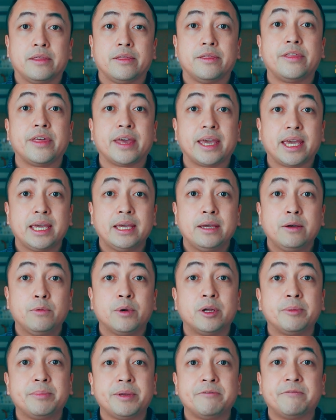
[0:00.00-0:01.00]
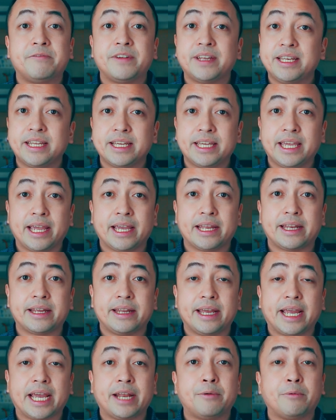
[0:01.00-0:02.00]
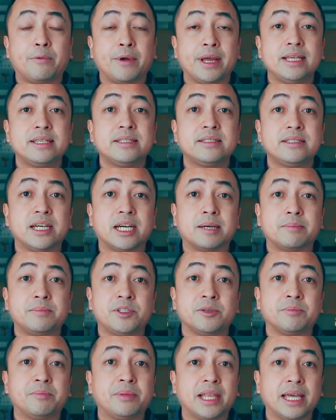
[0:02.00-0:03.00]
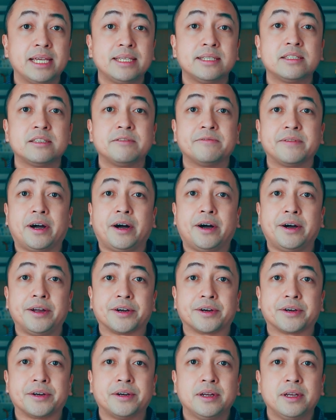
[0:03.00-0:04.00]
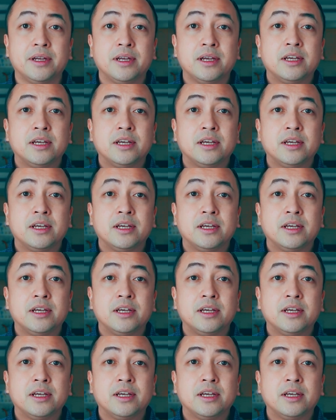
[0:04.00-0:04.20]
They will be vindicated and raised up to places of honor